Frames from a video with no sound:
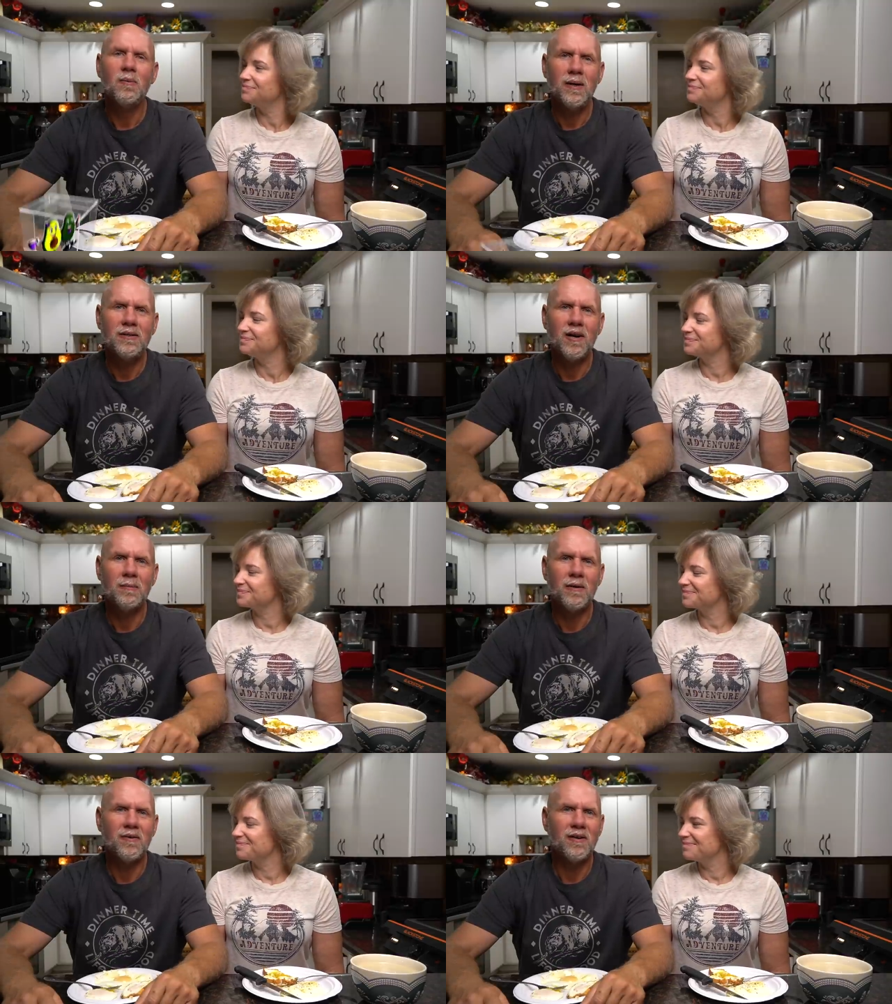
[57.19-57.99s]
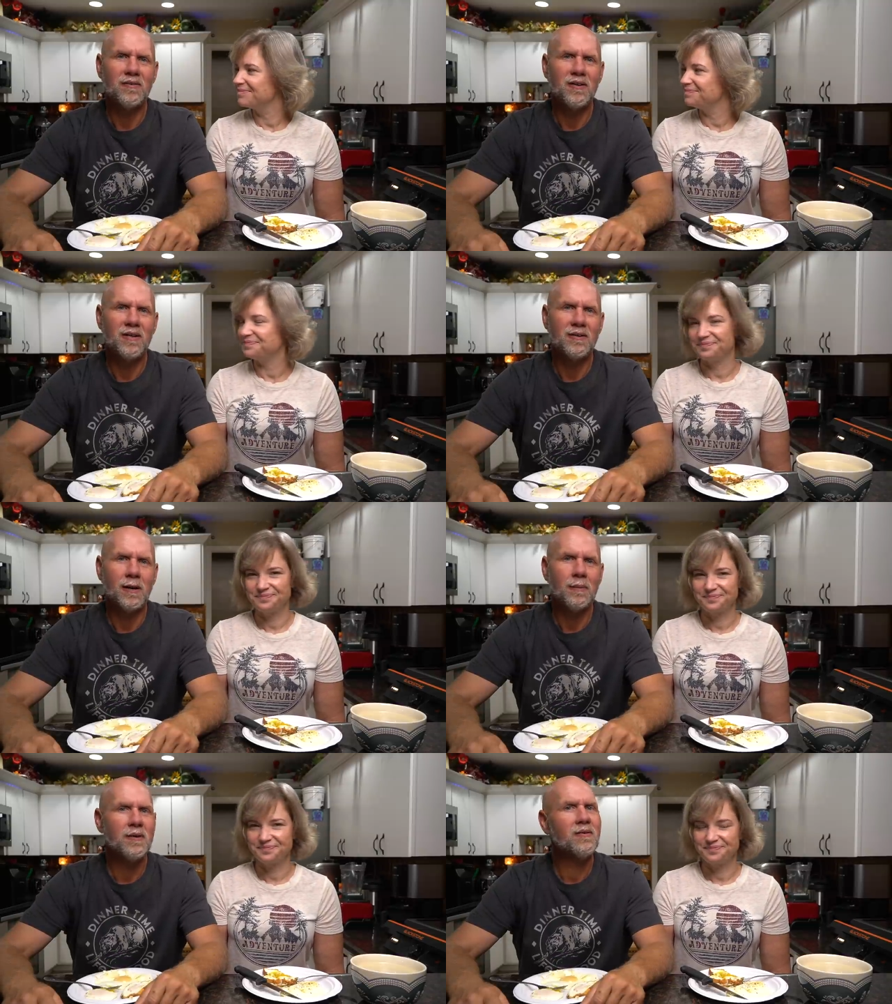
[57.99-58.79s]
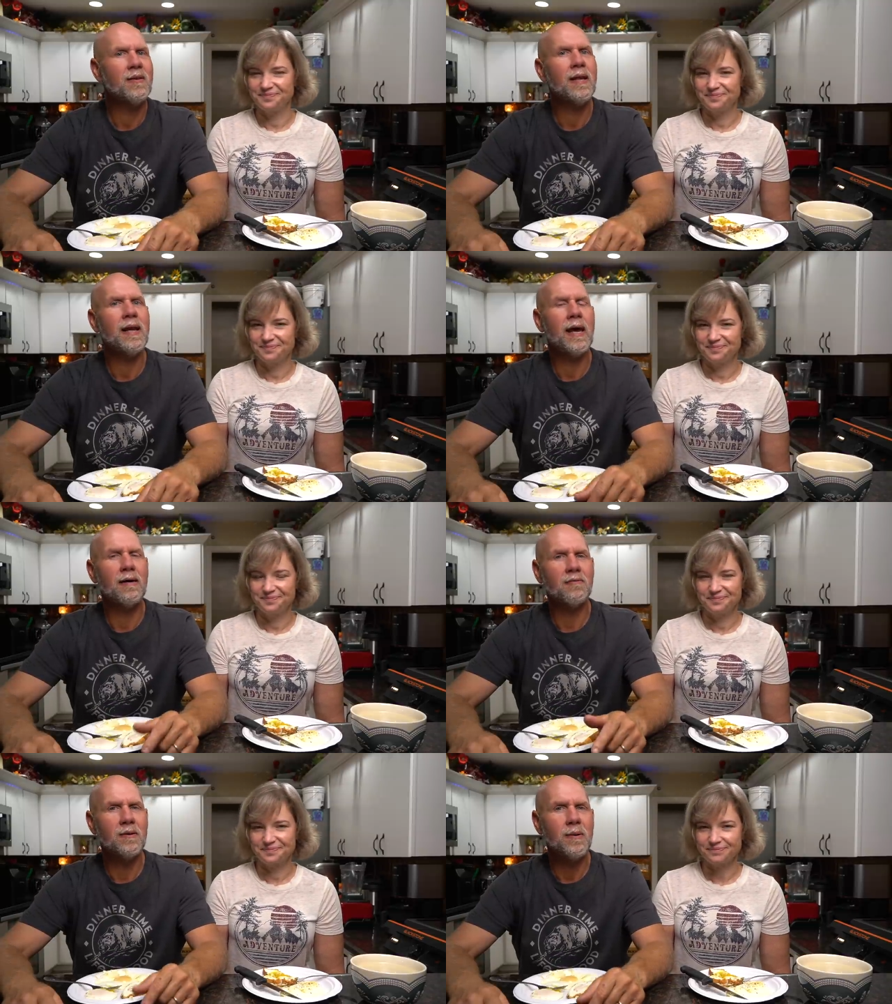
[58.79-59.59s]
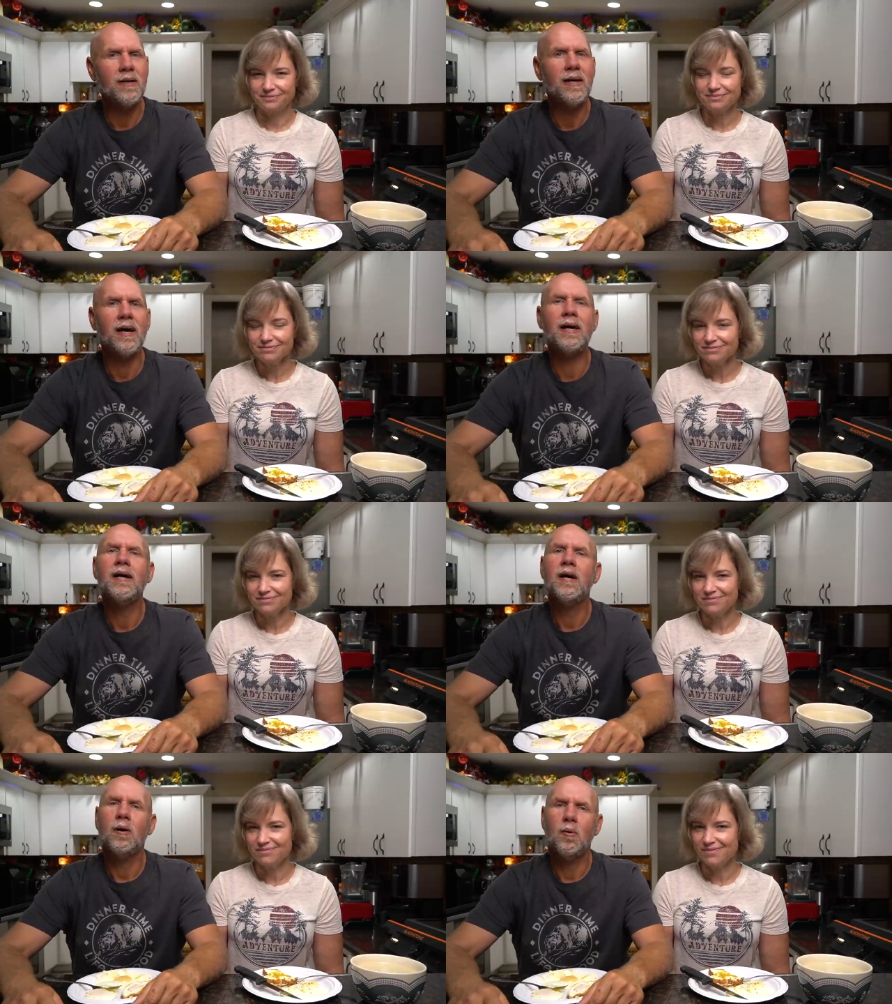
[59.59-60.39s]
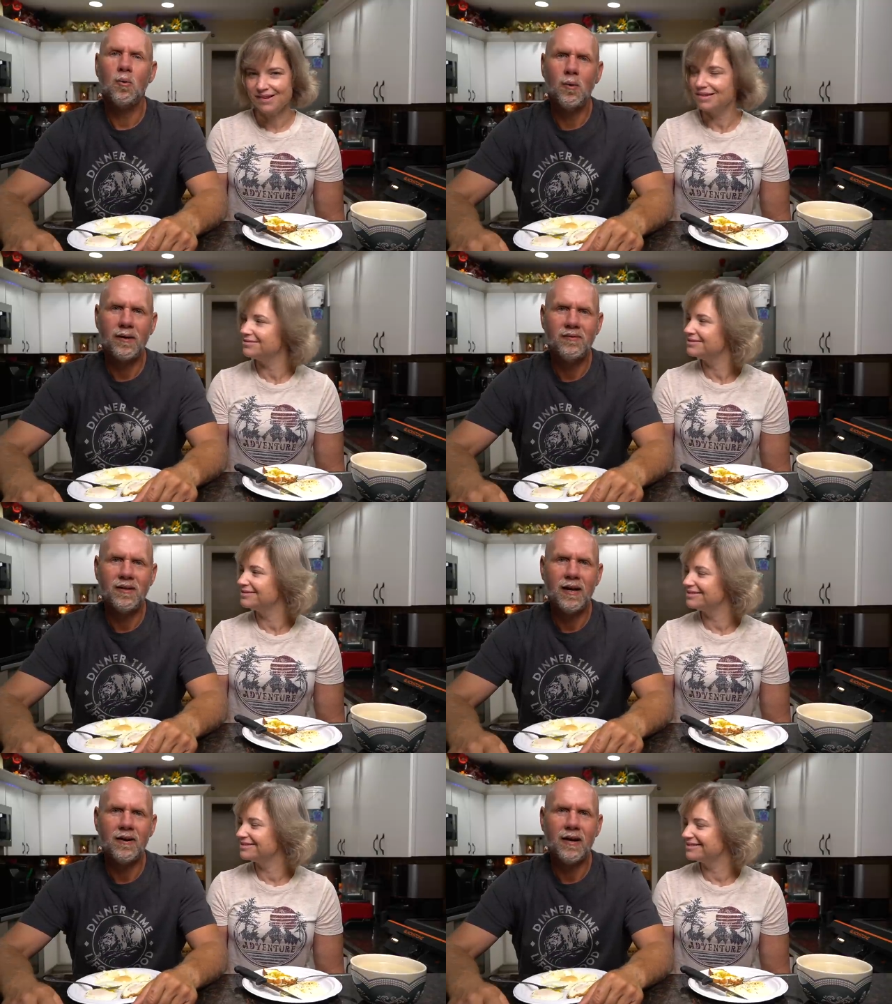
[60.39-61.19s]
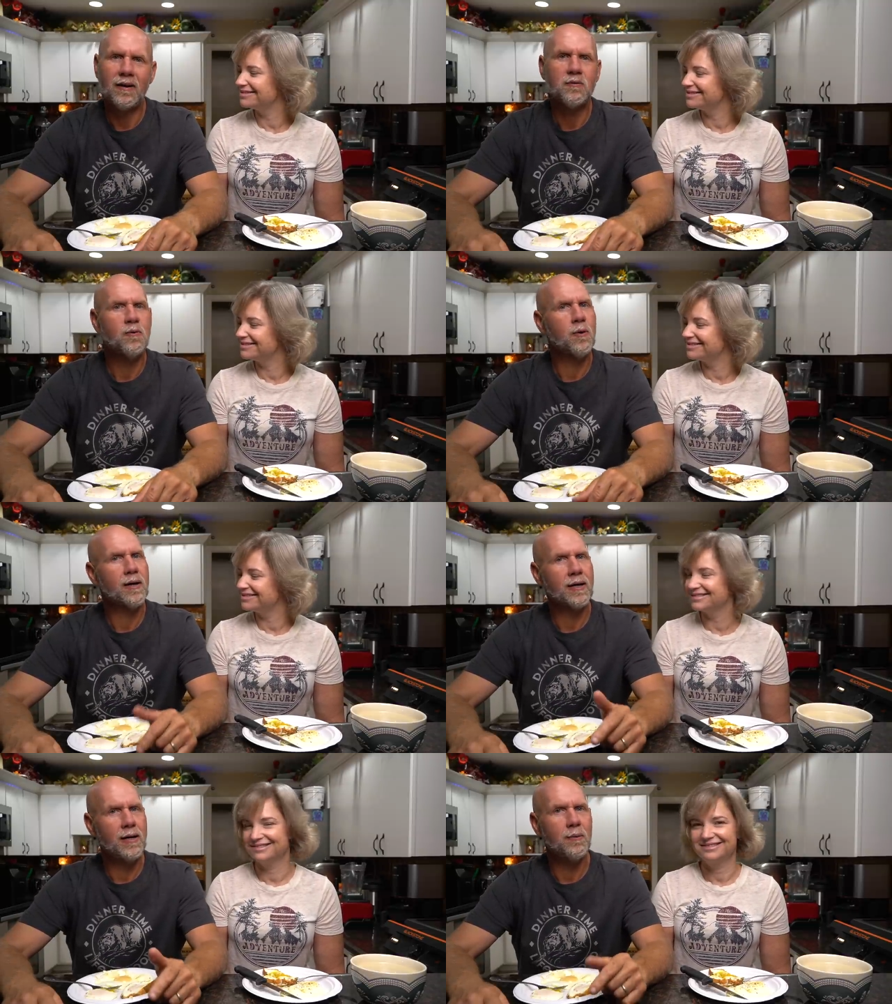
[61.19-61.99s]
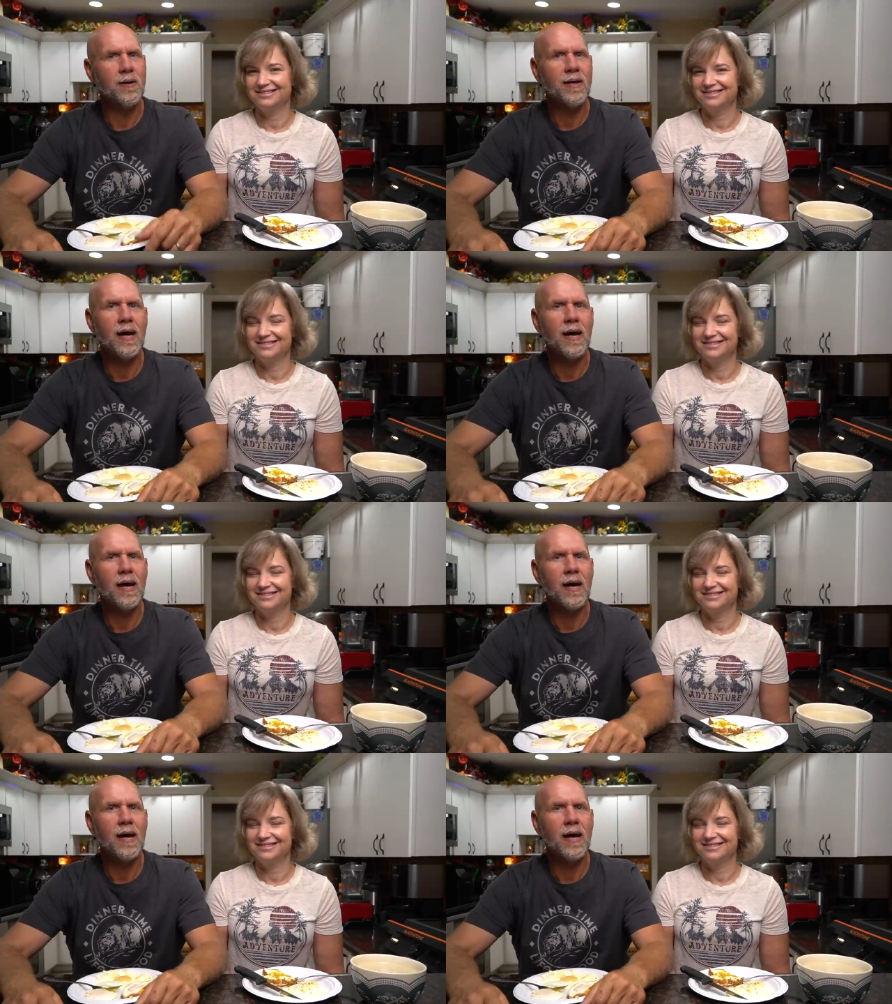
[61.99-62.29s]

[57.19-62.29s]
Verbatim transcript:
Speaker 1: We talk about various keto topics, and then every Monday, we sit down on the couch for Keto on the